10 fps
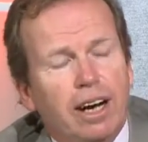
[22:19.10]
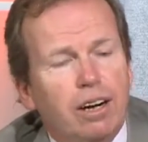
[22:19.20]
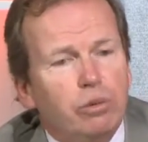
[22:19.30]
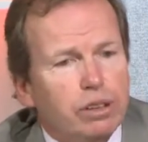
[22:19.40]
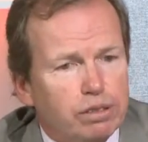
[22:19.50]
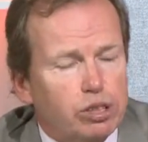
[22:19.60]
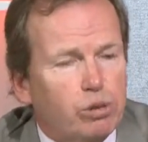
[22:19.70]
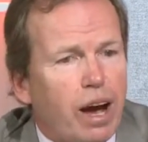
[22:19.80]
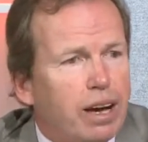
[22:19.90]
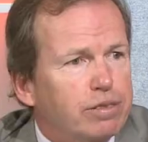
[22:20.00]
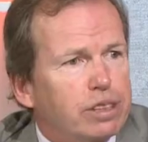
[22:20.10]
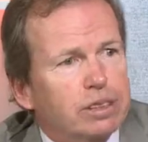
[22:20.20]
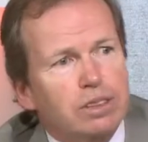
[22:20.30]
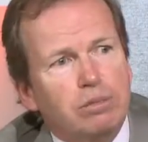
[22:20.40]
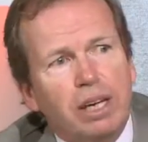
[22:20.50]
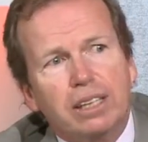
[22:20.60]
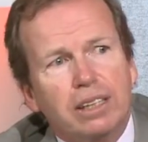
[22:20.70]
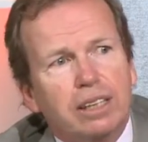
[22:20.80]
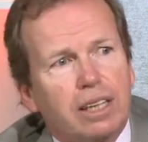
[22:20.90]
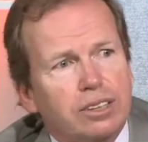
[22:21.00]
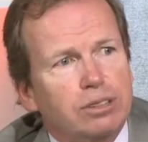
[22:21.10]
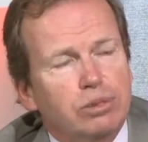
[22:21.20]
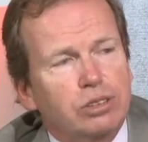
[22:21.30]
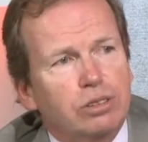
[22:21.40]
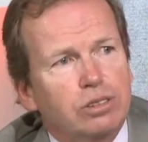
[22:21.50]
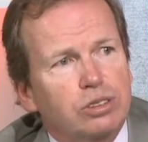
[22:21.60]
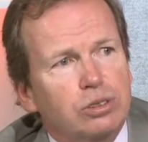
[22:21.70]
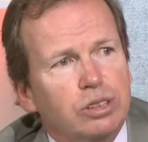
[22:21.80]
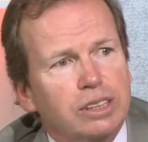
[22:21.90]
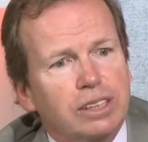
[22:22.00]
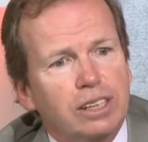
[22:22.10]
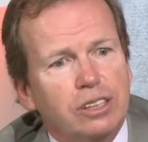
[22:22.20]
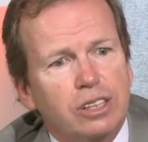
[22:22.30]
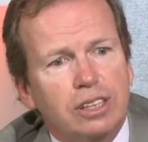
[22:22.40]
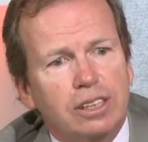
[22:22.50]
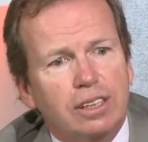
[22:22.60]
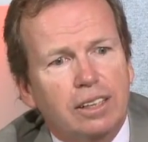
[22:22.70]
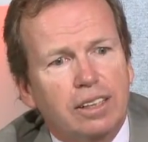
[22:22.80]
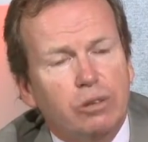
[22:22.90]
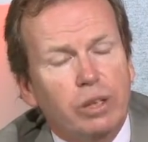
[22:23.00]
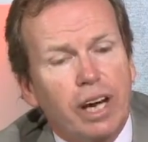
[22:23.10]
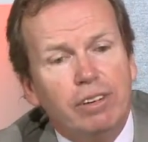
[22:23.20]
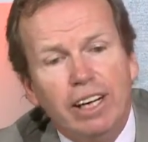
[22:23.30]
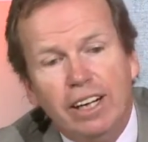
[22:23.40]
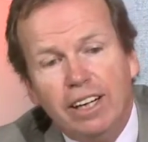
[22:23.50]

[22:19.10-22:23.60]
we have strived to make it a customer service orientation, and I think we have.